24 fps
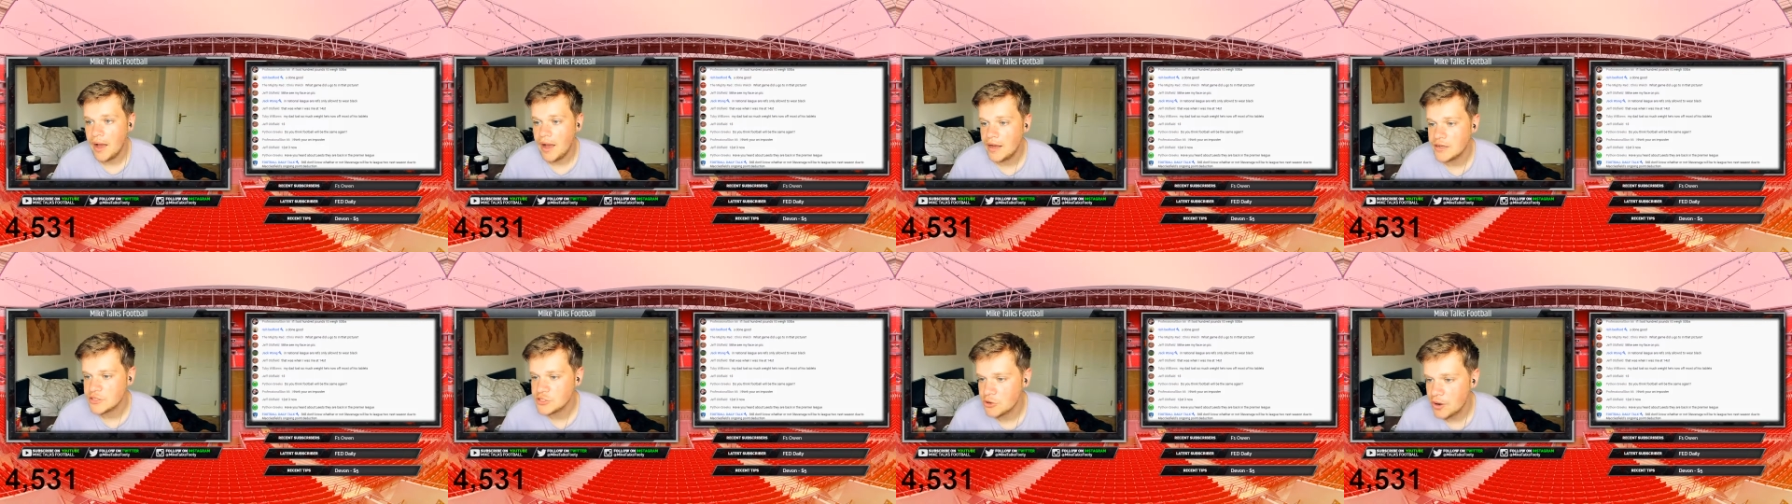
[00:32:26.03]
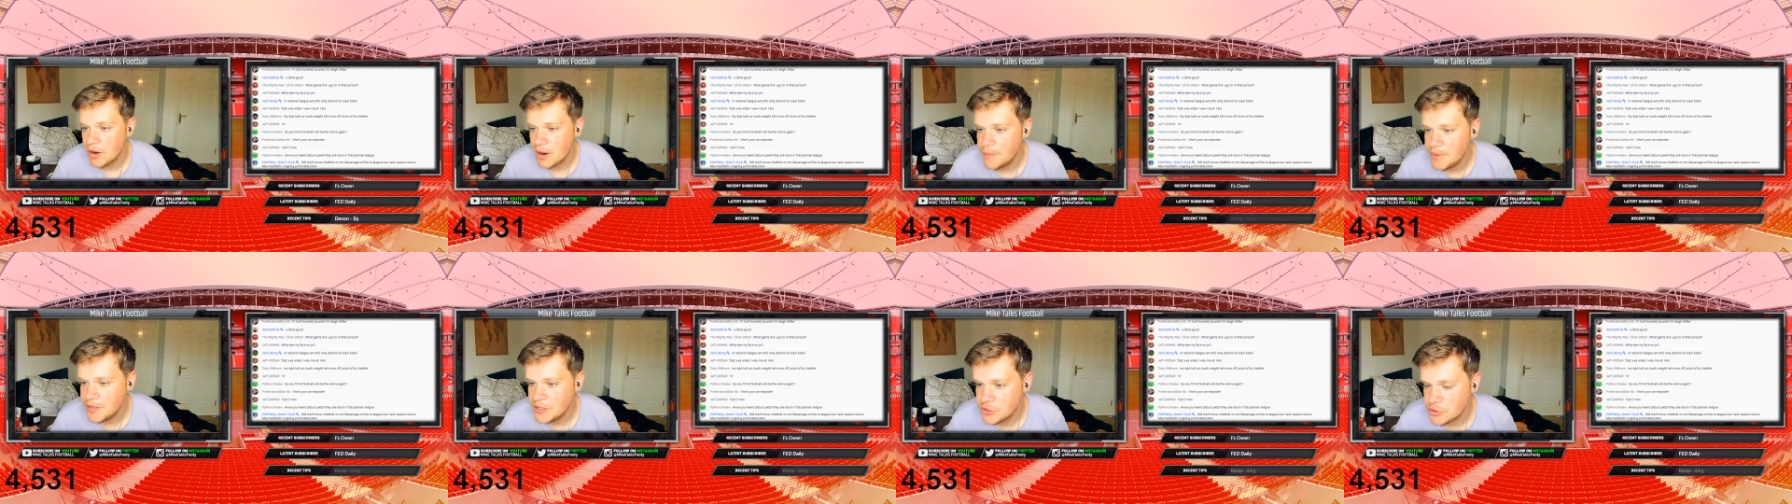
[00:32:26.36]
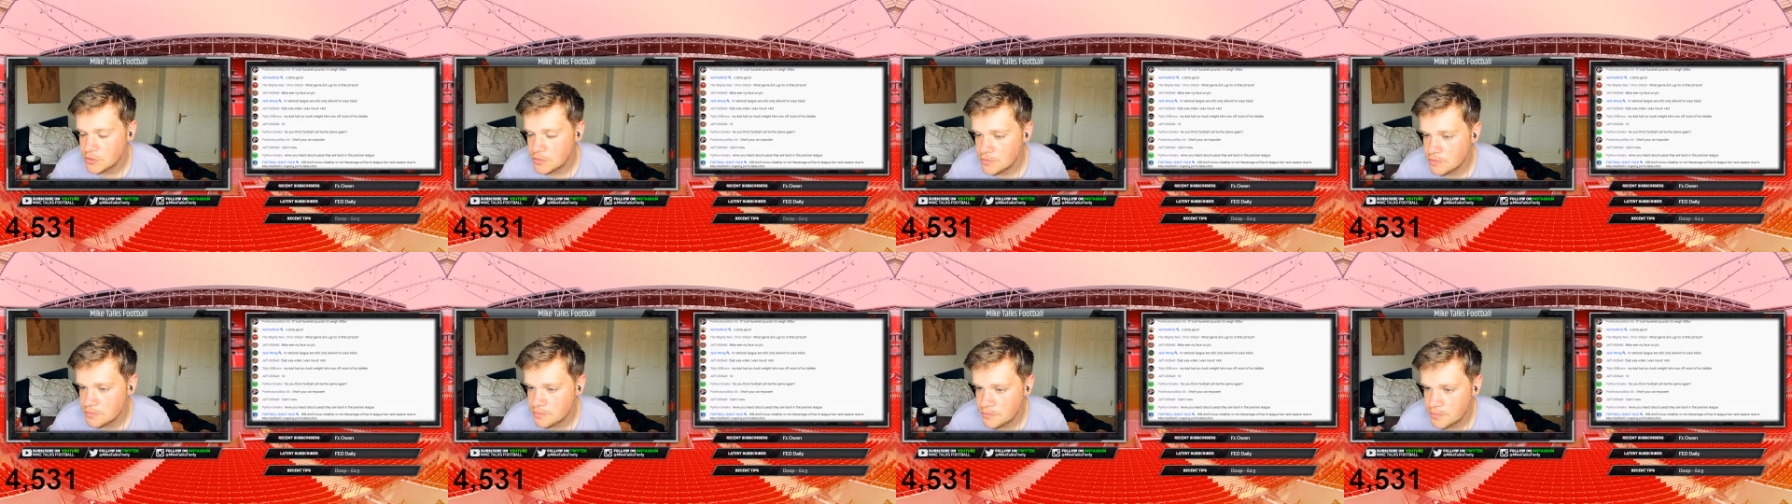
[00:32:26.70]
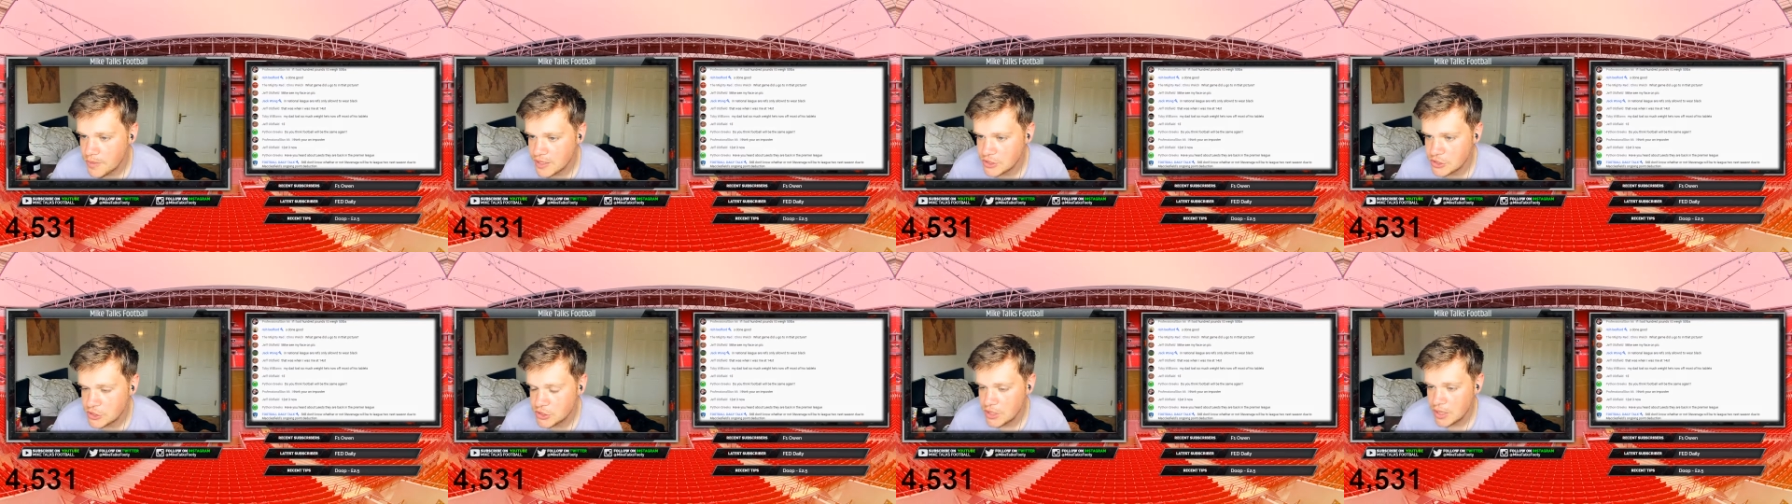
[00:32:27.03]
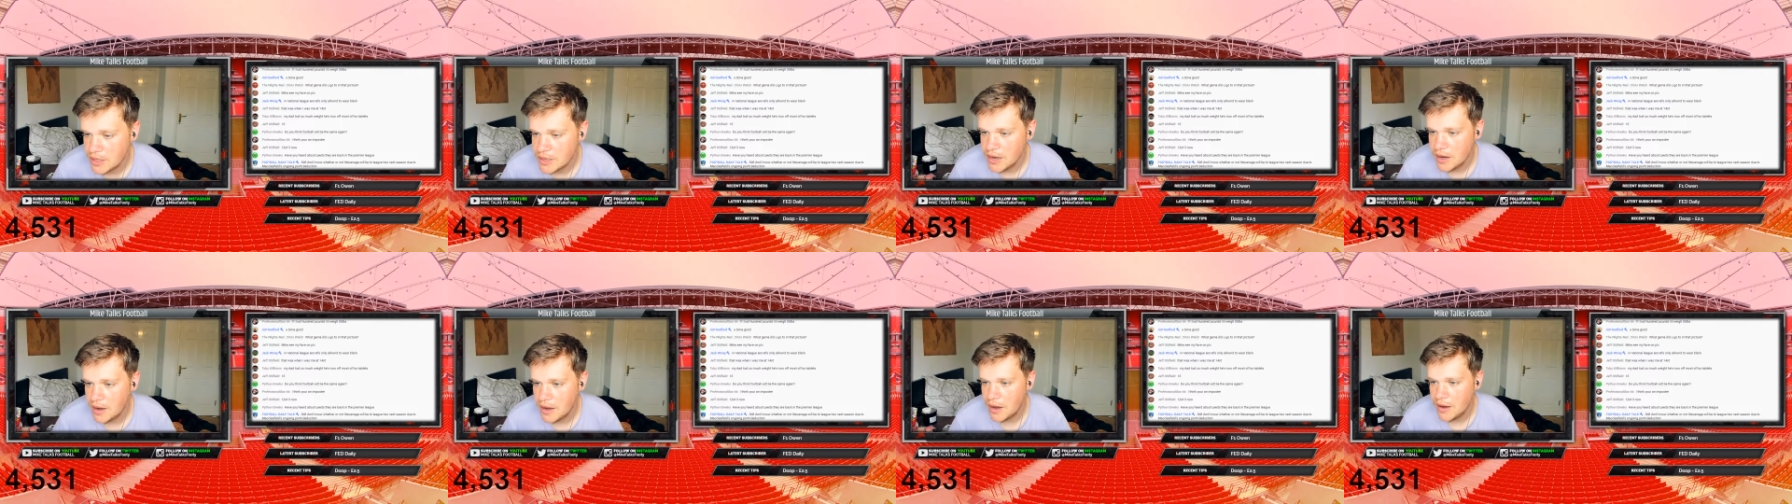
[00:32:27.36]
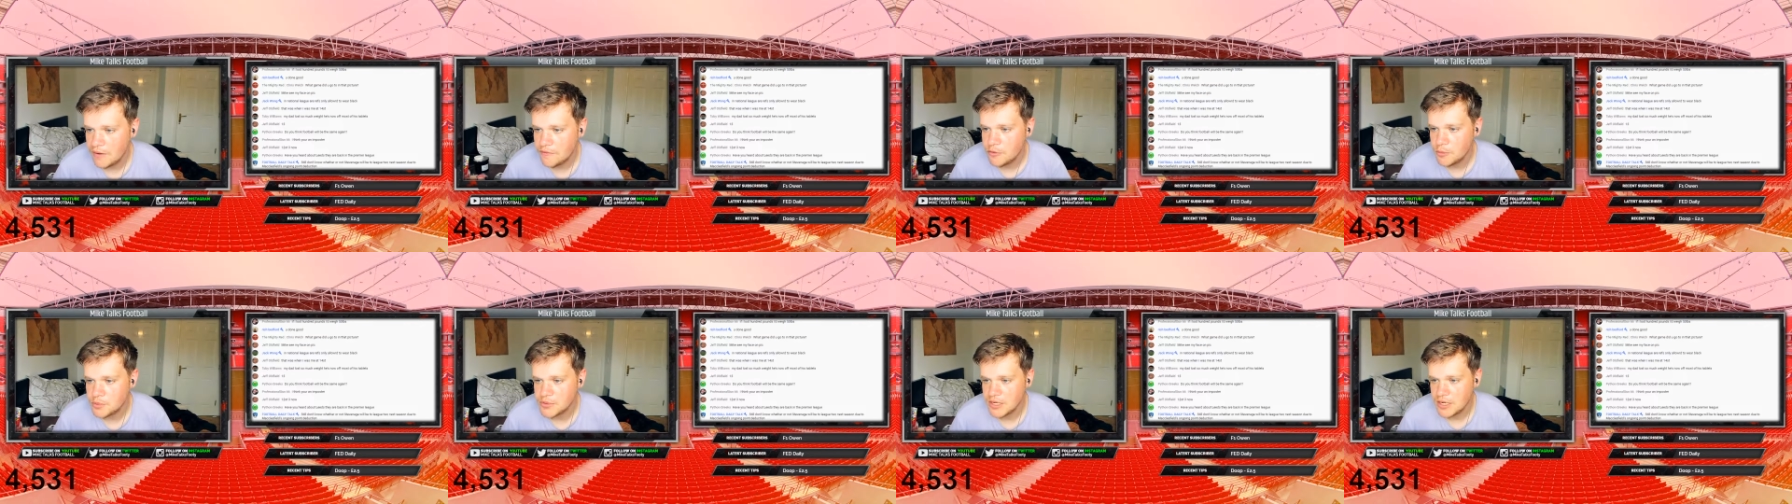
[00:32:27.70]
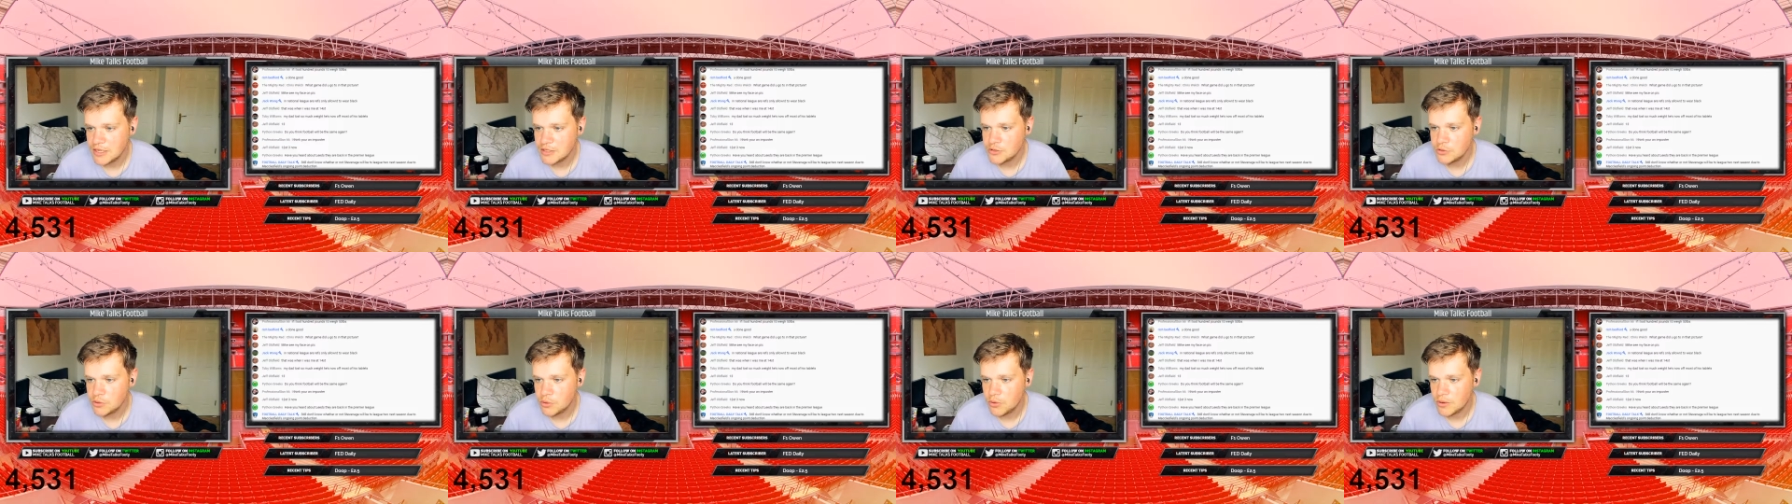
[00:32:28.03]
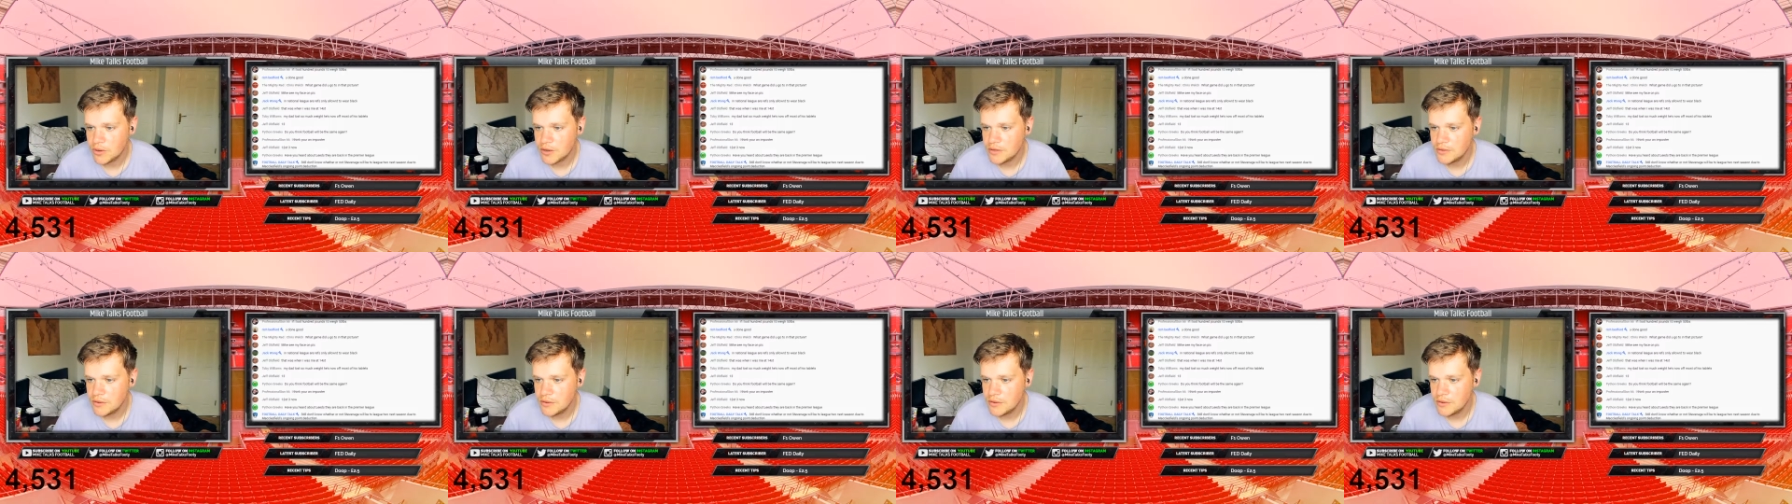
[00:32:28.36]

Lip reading: Sorry, I missed your message earlier. Football Day talk